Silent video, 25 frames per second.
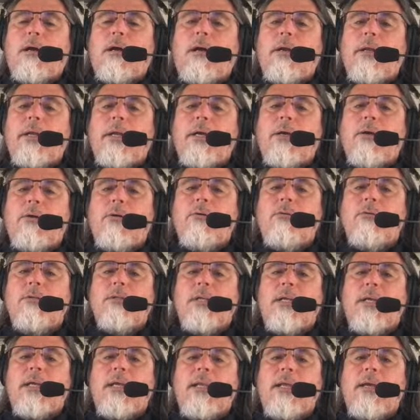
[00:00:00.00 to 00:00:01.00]
Audio
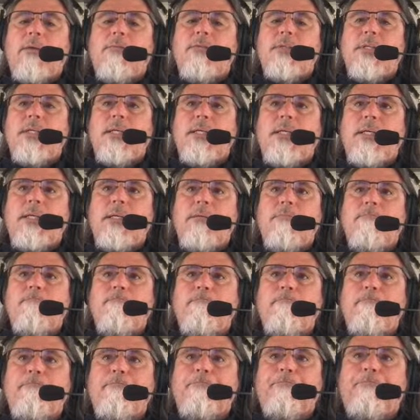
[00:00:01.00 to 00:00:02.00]
is an NFT
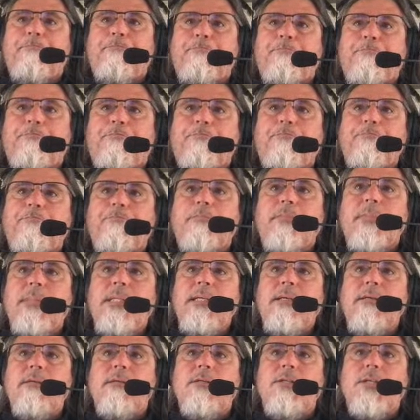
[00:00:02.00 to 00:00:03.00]

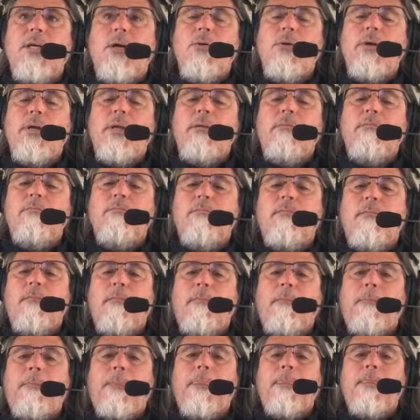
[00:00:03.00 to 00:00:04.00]
token,
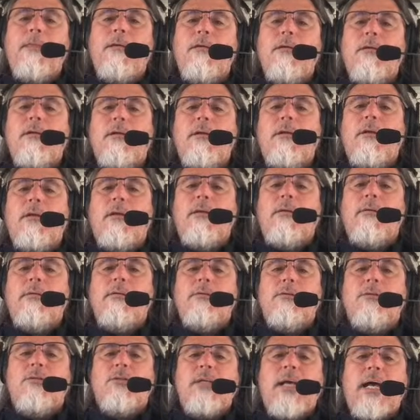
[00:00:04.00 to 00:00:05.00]

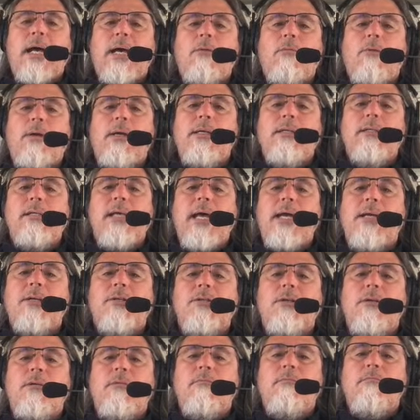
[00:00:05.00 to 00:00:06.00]
sideways
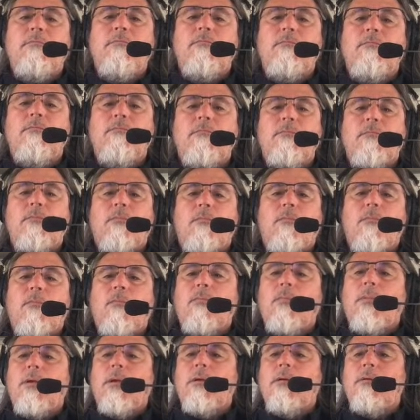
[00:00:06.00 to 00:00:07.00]
action,
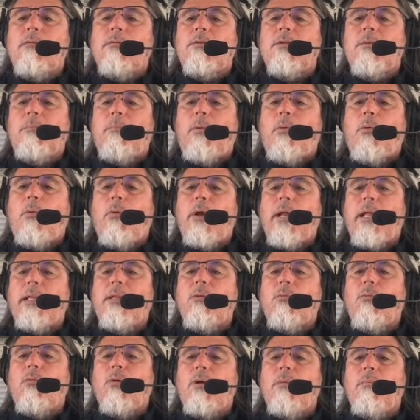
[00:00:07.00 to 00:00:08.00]
support
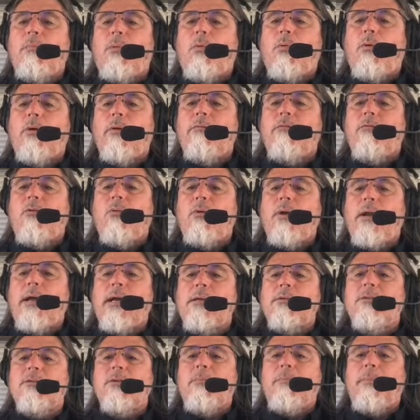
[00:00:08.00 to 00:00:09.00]
at the
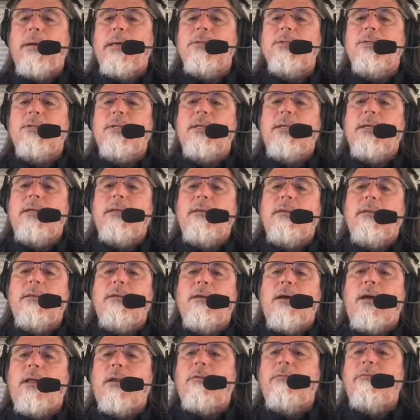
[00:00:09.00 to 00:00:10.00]
1.49. So basically the
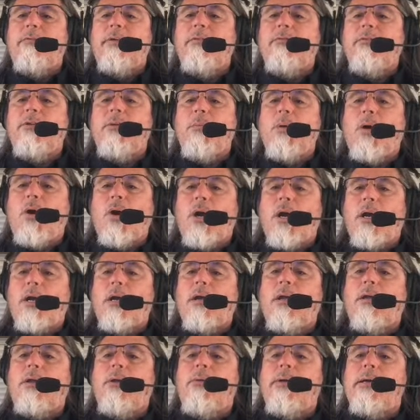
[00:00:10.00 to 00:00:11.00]
$1.50 mark
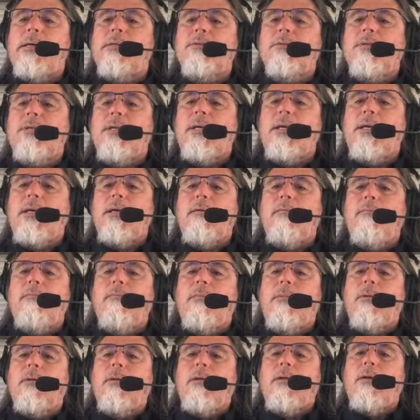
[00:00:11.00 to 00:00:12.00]
USD,
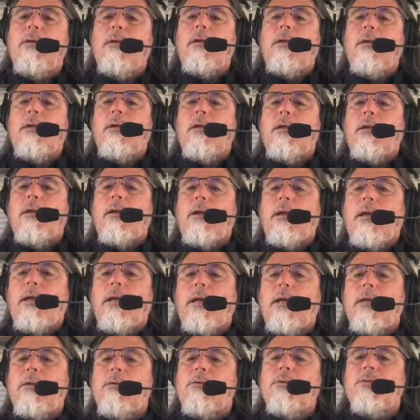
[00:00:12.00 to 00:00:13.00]

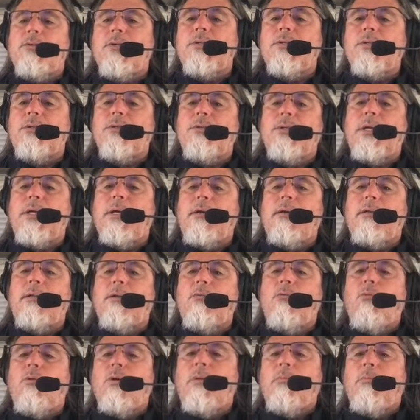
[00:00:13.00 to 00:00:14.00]
and resistance here at
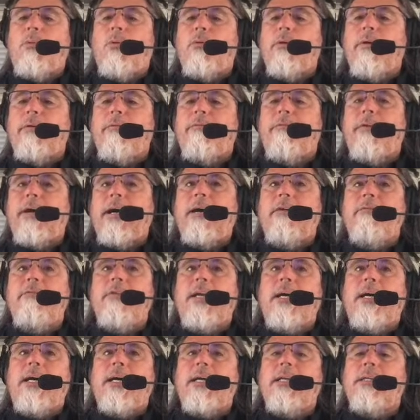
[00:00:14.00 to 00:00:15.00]
the
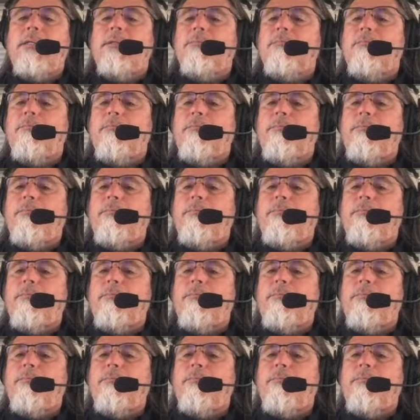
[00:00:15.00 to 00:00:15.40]
1.59.